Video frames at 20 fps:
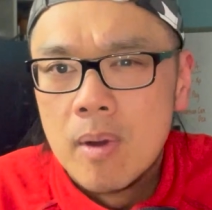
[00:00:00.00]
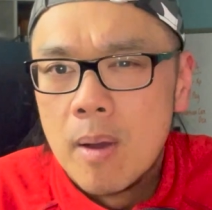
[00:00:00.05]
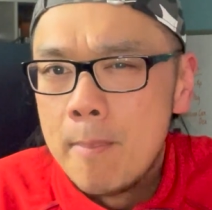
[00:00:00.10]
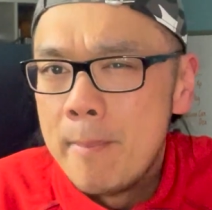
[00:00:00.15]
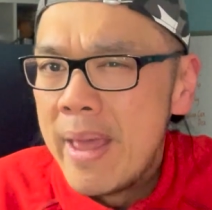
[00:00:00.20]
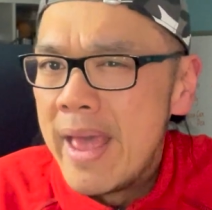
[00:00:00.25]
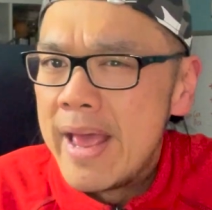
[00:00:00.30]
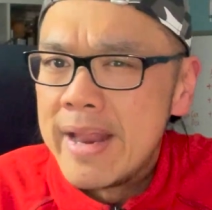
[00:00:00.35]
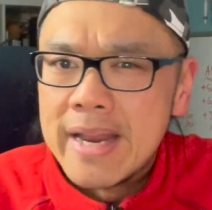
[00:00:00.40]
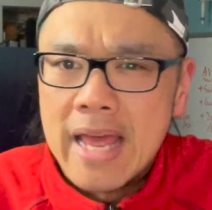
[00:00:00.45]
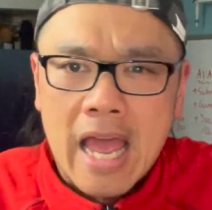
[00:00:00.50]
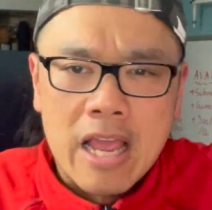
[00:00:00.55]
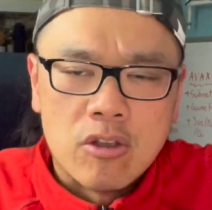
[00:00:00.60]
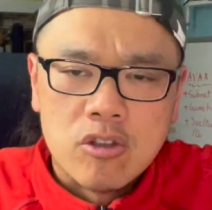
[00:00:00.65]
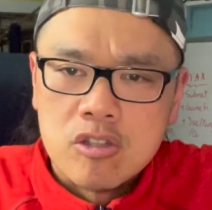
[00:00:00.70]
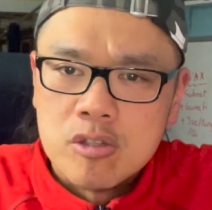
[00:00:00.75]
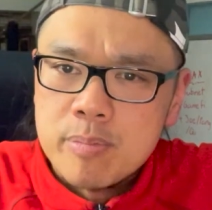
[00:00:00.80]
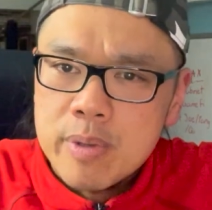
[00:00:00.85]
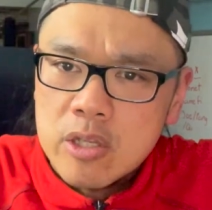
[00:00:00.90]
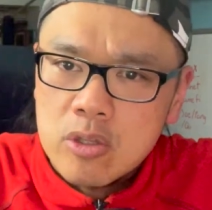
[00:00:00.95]
Man, I
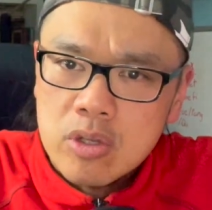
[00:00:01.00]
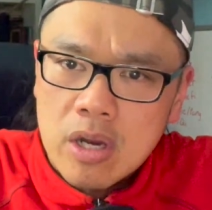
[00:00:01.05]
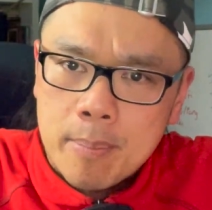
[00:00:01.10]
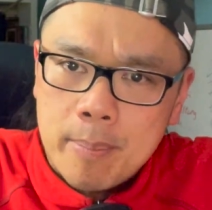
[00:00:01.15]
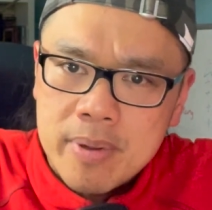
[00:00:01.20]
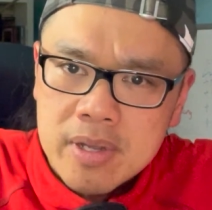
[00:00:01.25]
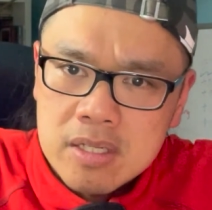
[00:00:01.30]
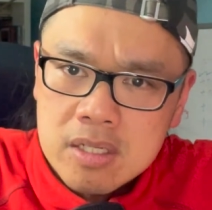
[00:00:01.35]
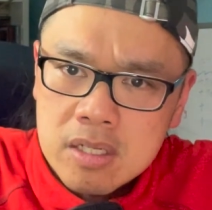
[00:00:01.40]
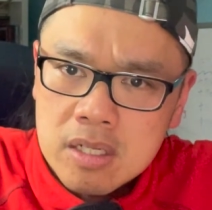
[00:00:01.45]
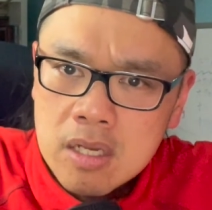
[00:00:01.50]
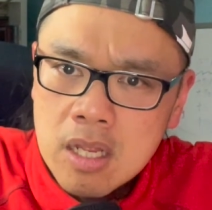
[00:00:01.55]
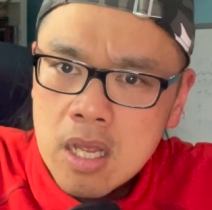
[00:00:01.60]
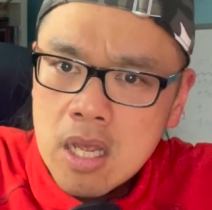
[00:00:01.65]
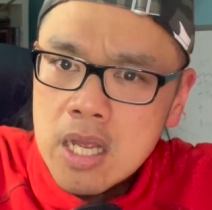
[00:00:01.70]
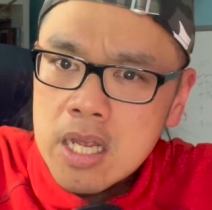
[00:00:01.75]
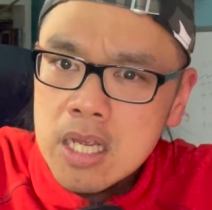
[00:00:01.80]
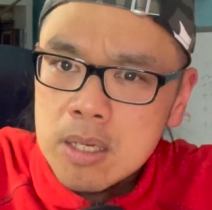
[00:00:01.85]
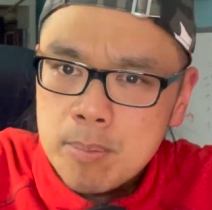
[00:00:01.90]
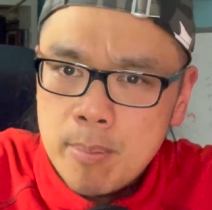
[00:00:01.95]
could speak to that person,
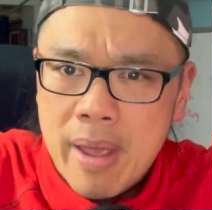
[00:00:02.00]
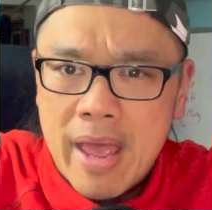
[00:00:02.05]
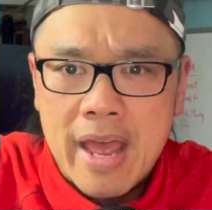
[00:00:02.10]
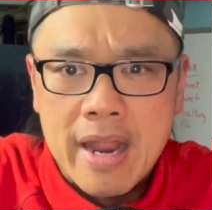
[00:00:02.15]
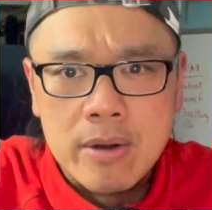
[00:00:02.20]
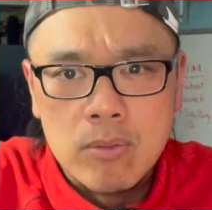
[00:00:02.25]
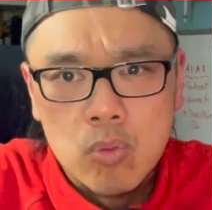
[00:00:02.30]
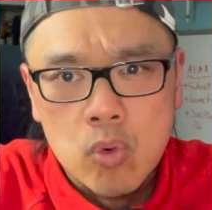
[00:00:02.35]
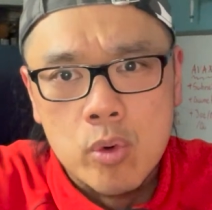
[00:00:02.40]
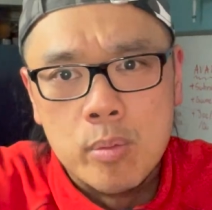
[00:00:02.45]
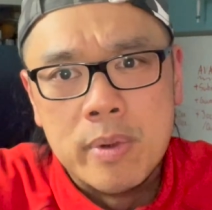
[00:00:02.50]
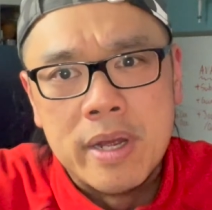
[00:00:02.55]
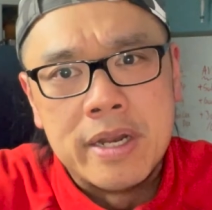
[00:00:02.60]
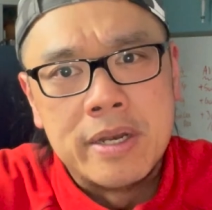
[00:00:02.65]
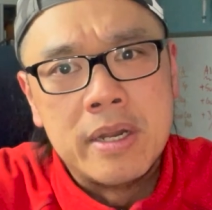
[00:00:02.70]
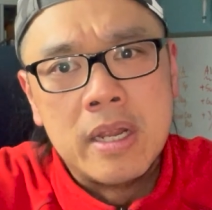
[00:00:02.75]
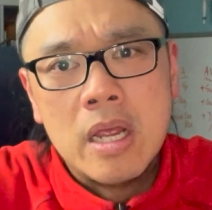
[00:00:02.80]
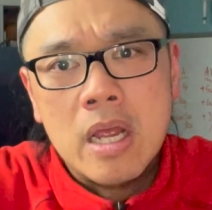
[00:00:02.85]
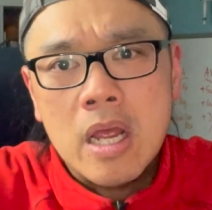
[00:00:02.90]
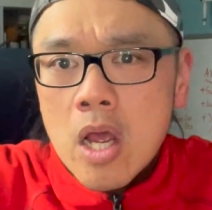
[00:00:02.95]
man, woman,